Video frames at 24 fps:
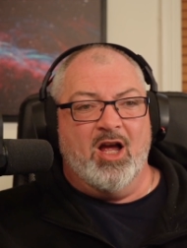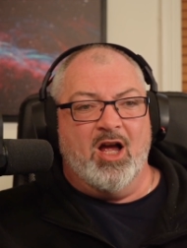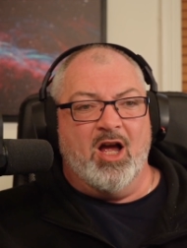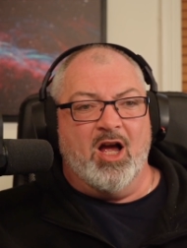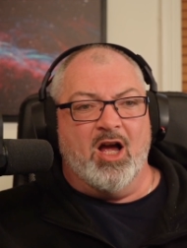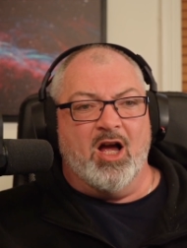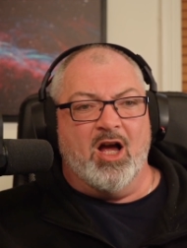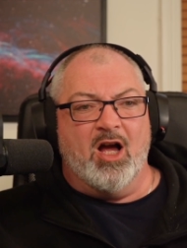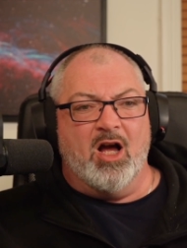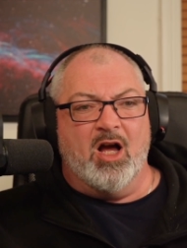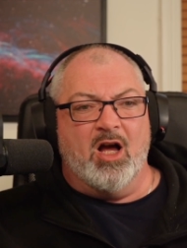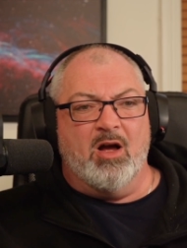
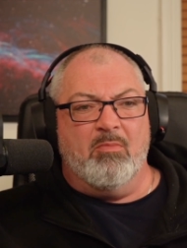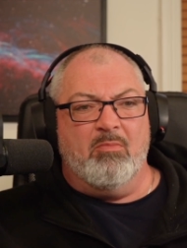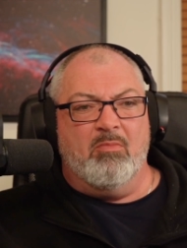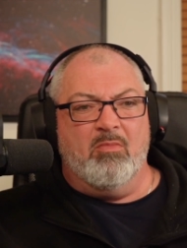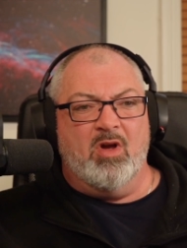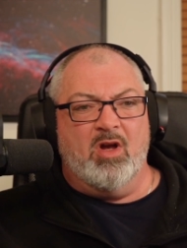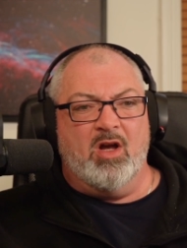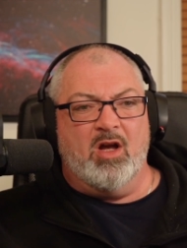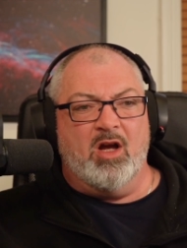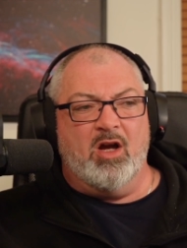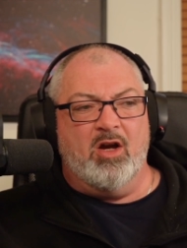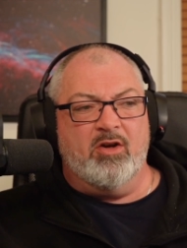
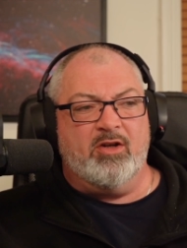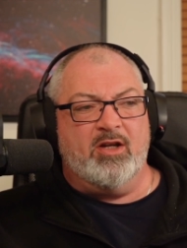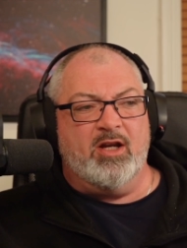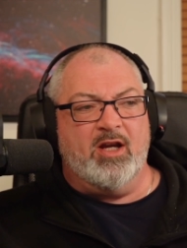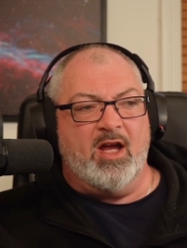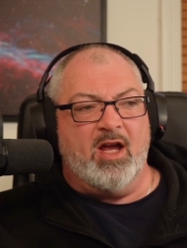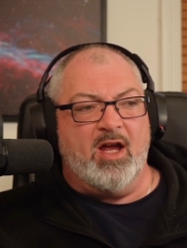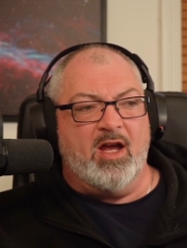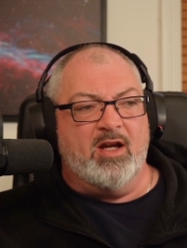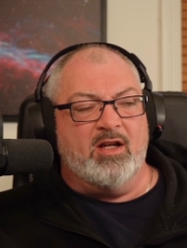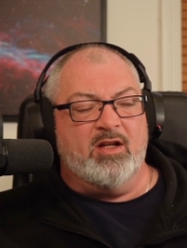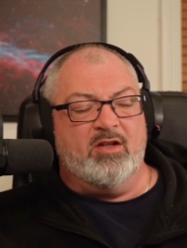Um,
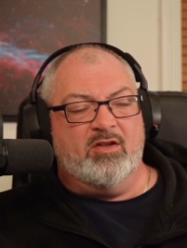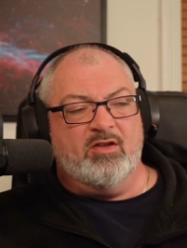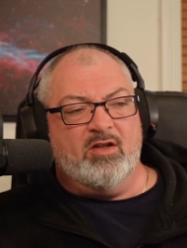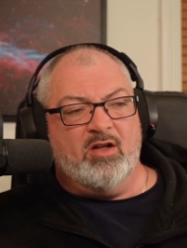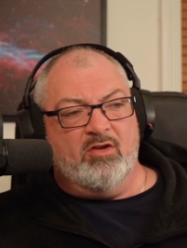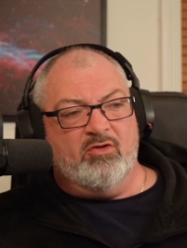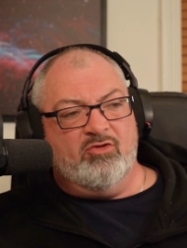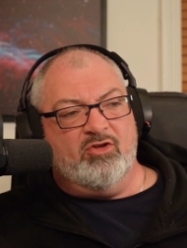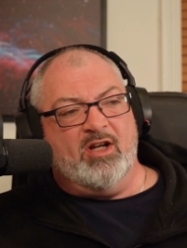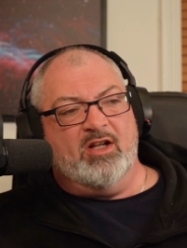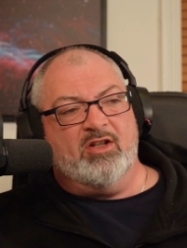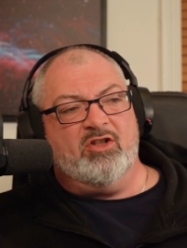okay,
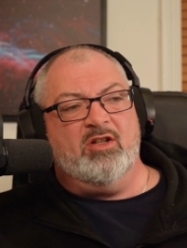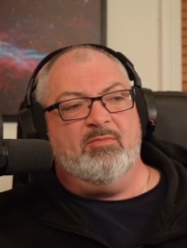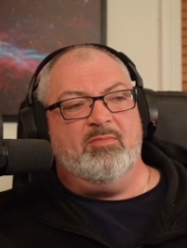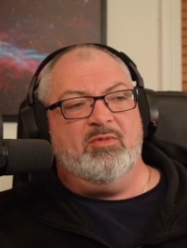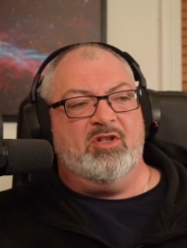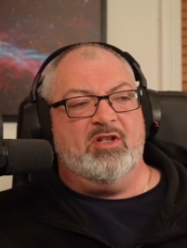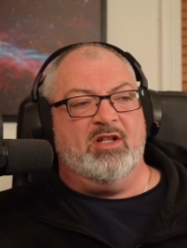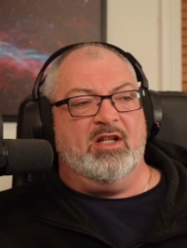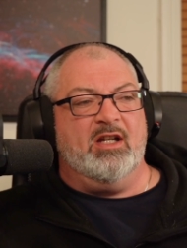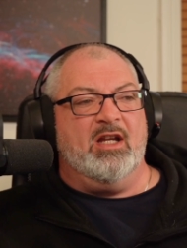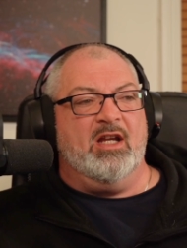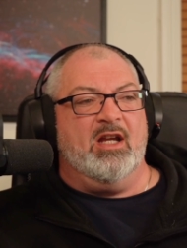so
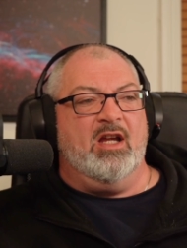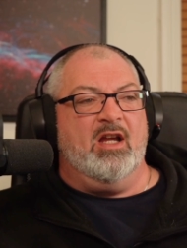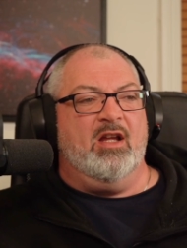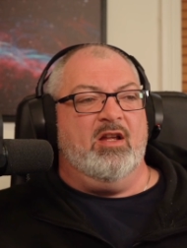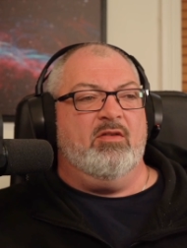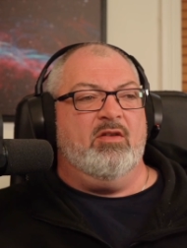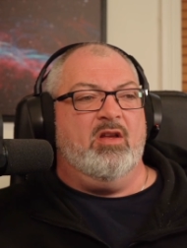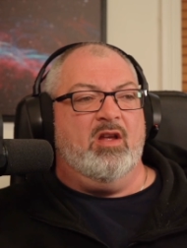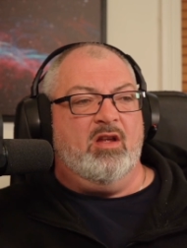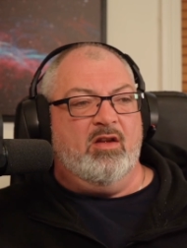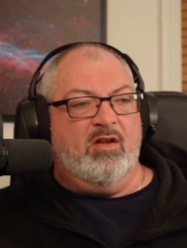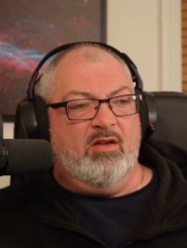ChatGPT,
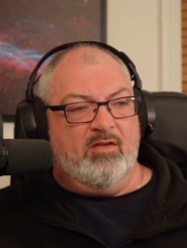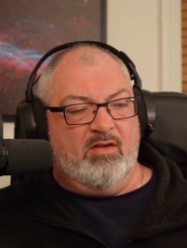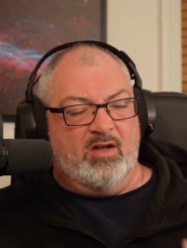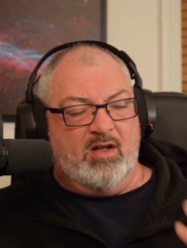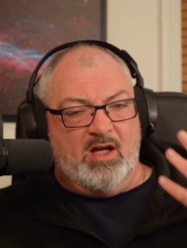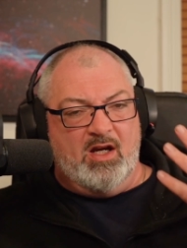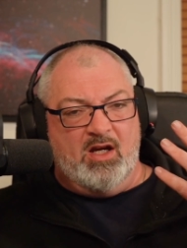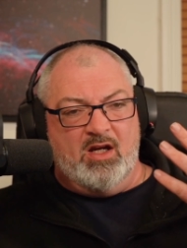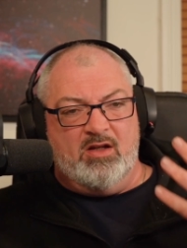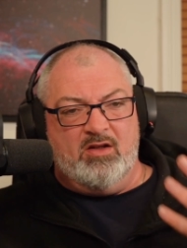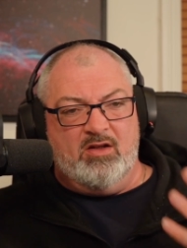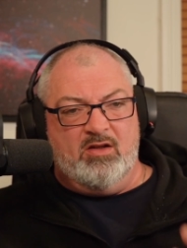
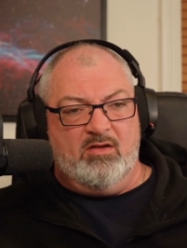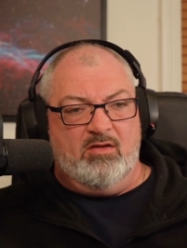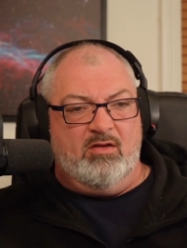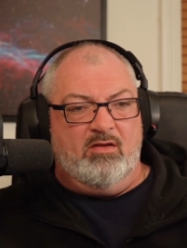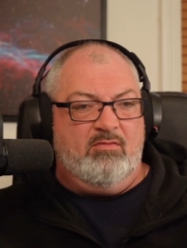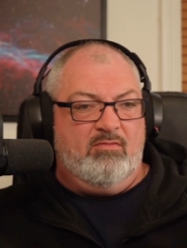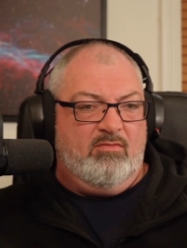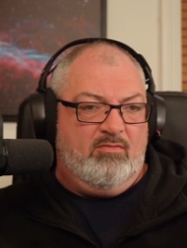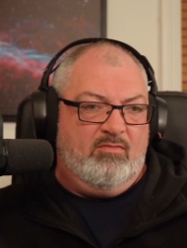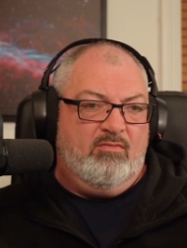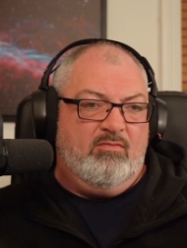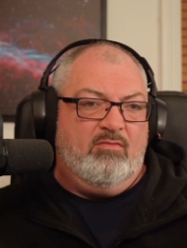in
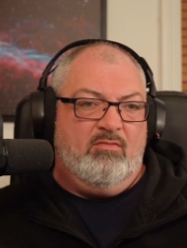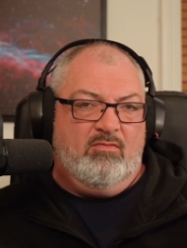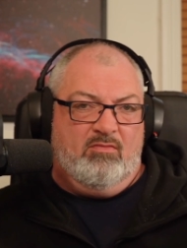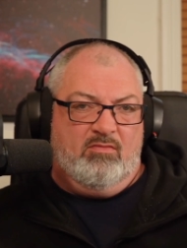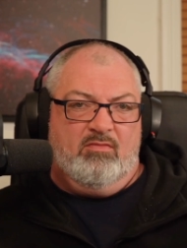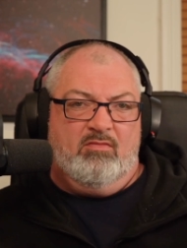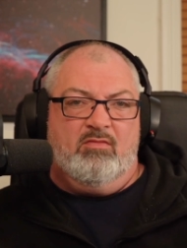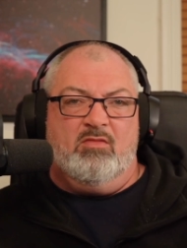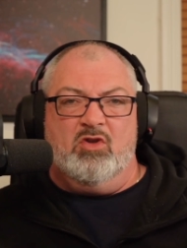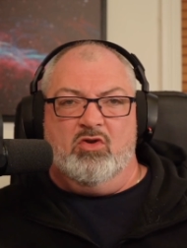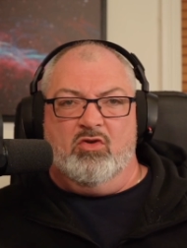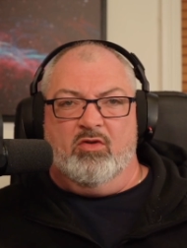
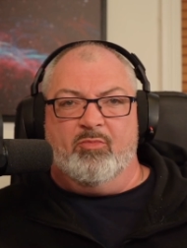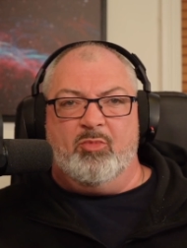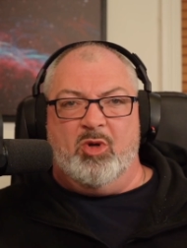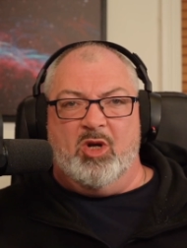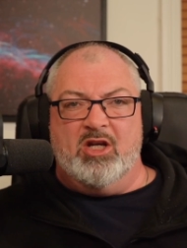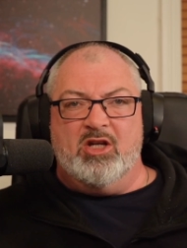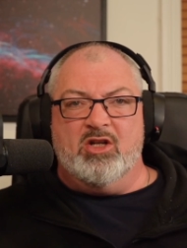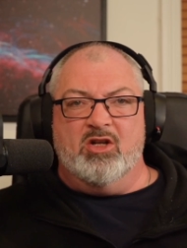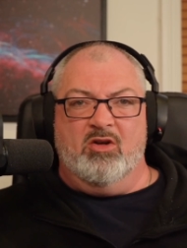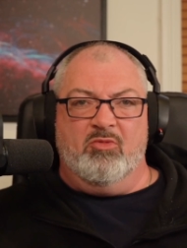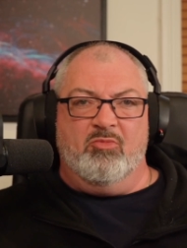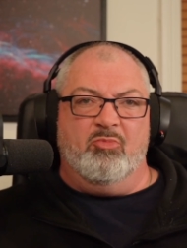your
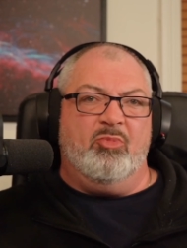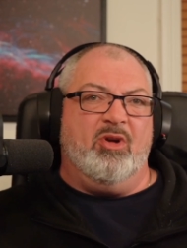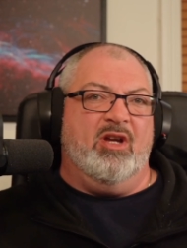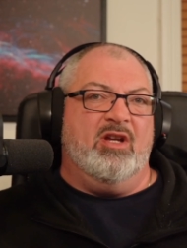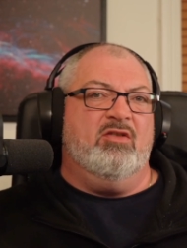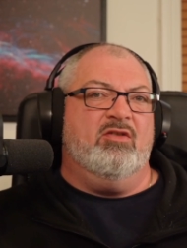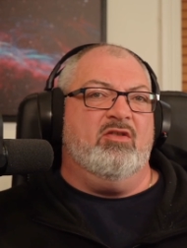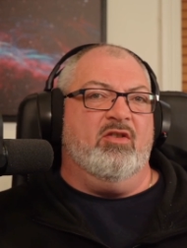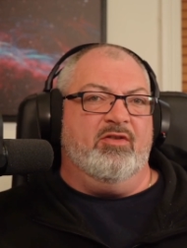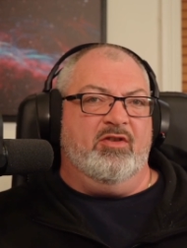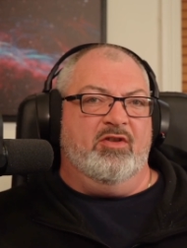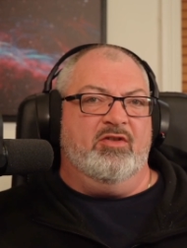opinion and
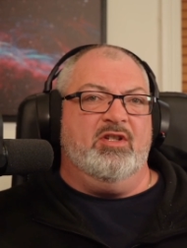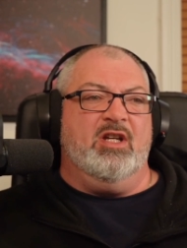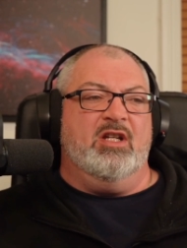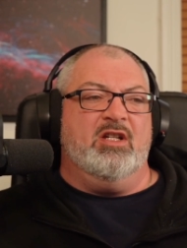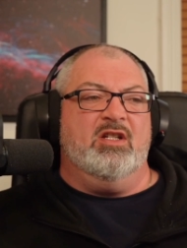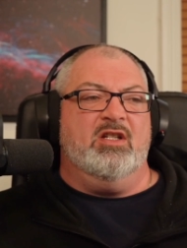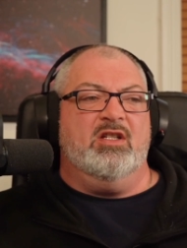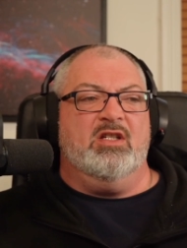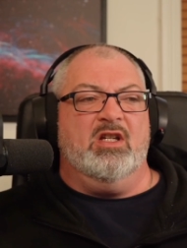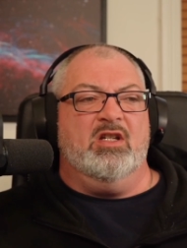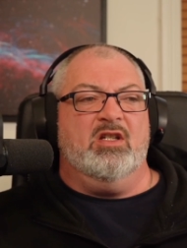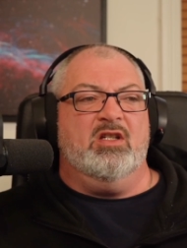based on the data
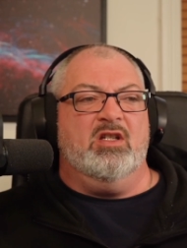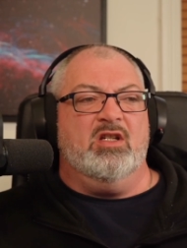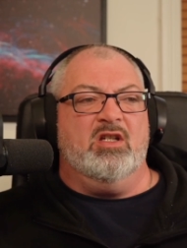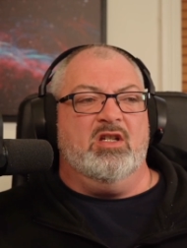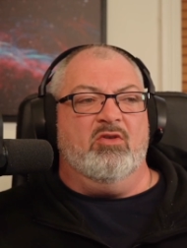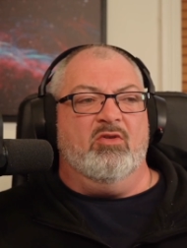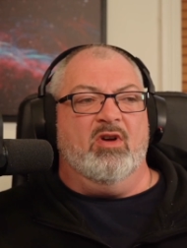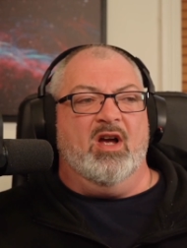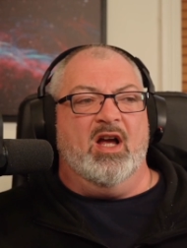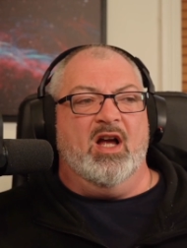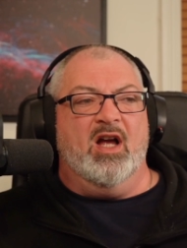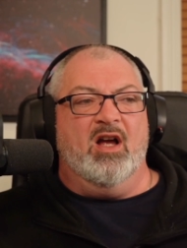sets that
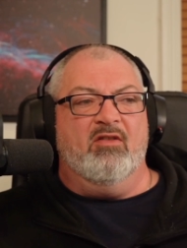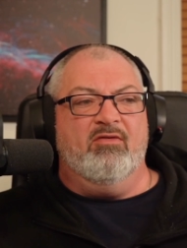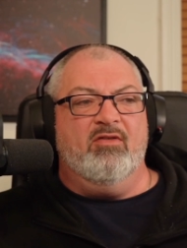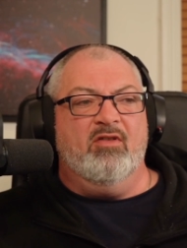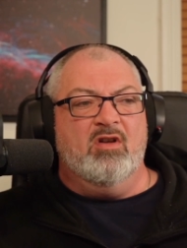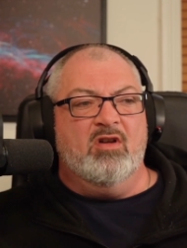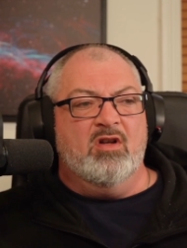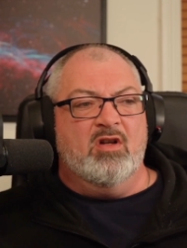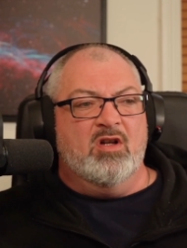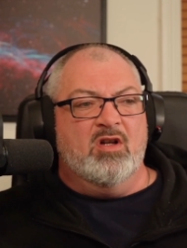you have,